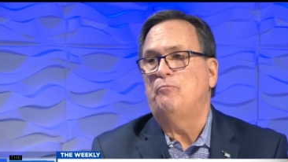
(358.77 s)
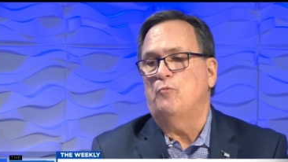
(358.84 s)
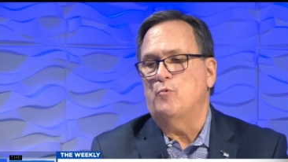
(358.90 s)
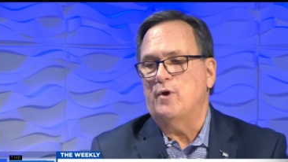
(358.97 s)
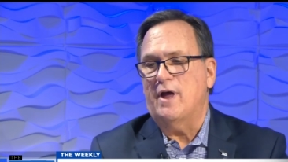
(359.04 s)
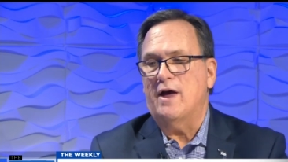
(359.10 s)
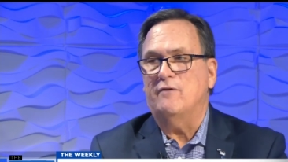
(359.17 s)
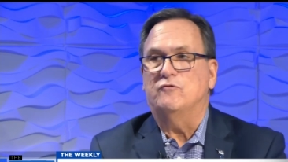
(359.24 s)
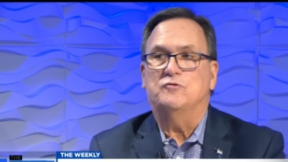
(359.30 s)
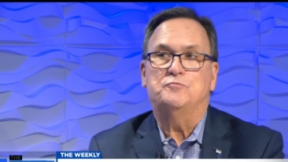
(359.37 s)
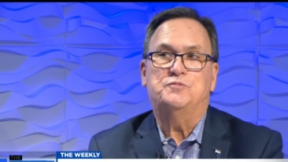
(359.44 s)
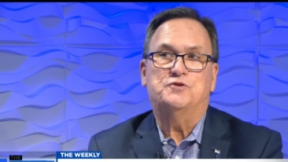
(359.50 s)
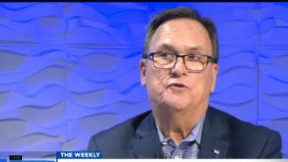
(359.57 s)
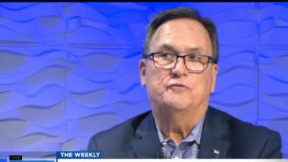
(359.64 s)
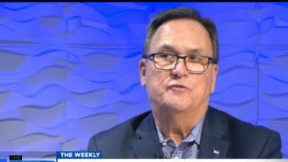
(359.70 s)
We have
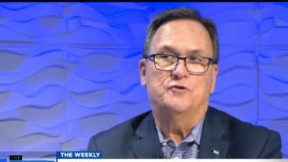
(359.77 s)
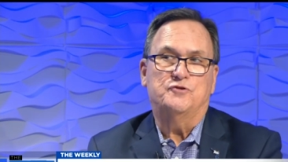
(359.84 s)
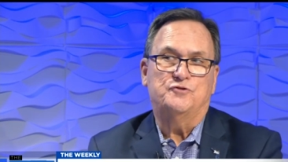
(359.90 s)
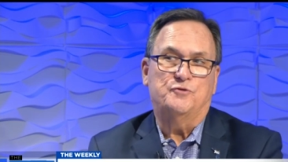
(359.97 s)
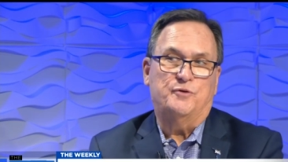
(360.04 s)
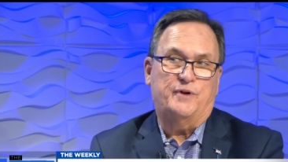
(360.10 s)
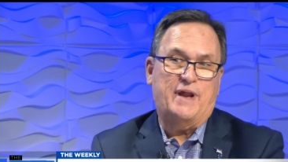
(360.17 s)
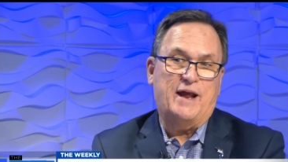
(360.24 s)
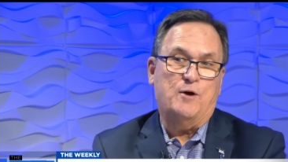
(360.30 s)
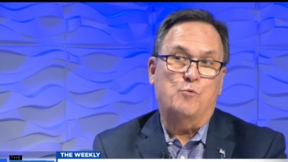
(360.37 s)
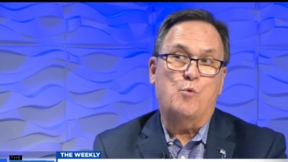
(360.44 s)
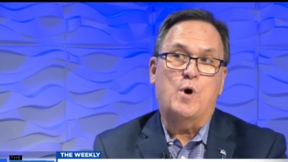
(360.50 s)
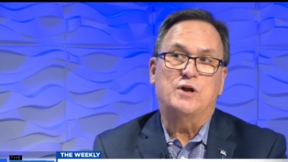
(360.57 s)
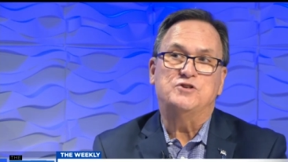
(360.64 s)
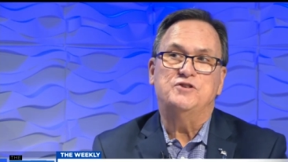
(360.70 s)
observers who are down
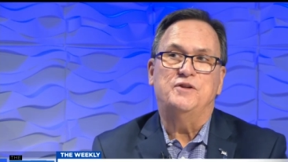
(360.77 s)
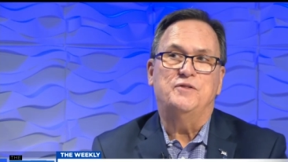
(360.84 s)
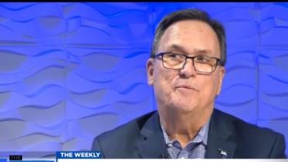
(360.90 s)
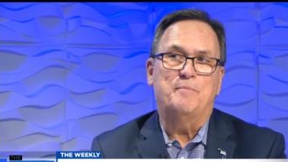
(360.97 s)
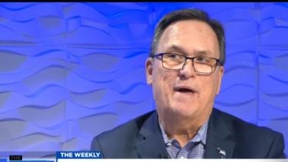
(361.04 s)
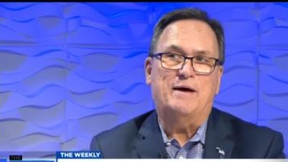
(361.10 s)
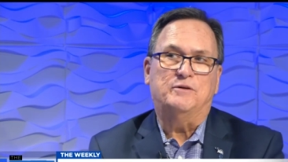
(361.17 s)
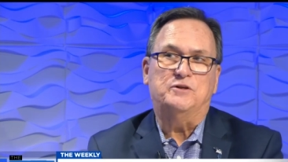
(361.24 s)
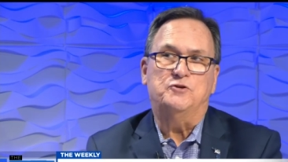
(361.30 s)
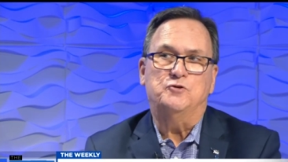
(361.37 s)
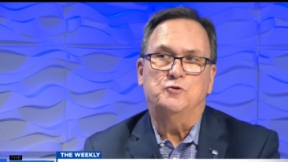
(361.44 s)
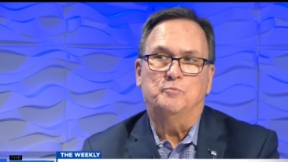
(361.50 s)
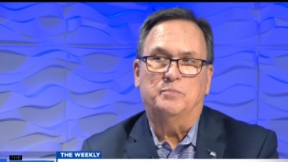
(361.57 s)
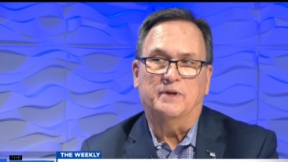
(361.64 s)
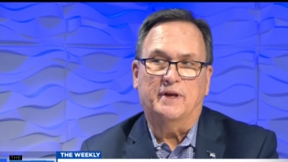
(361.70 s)
watching the ballot
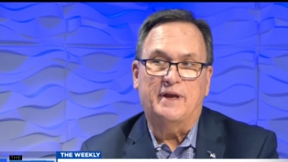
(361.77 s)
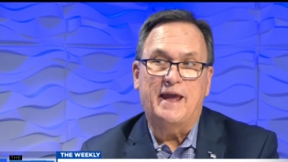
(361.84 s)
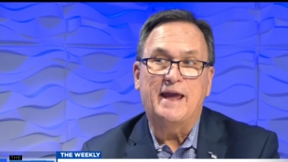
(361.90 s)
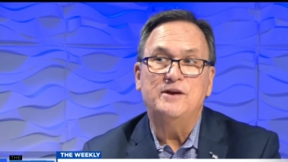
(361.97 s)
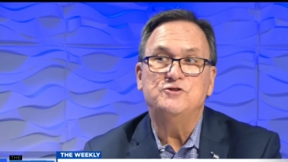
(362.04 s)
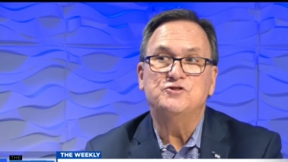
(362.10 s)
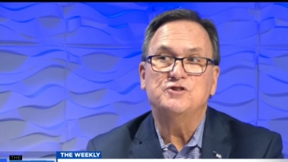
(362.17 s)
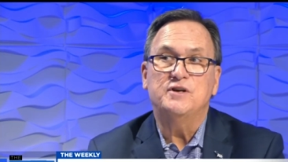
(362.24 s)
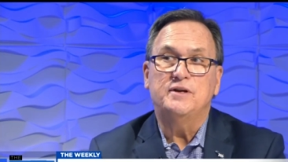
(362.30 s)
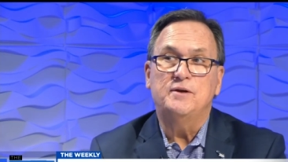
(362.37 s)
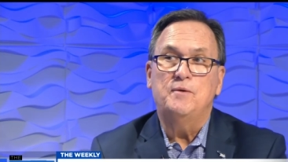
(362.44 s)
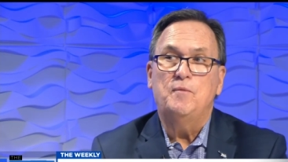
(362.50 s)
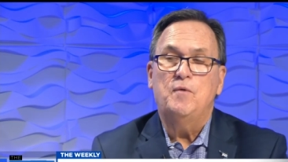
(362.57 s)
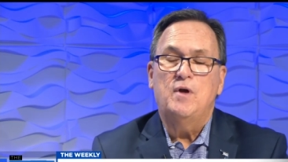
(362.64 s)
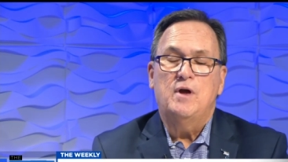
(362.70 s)
duplication
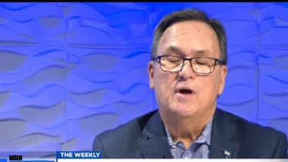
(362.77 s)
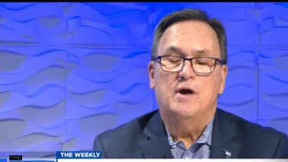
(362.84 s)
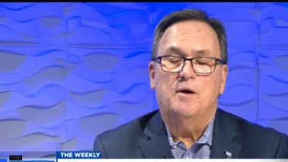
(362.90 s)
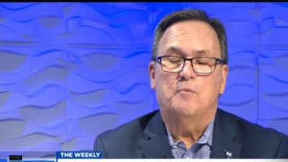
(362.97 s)
mm-hmm.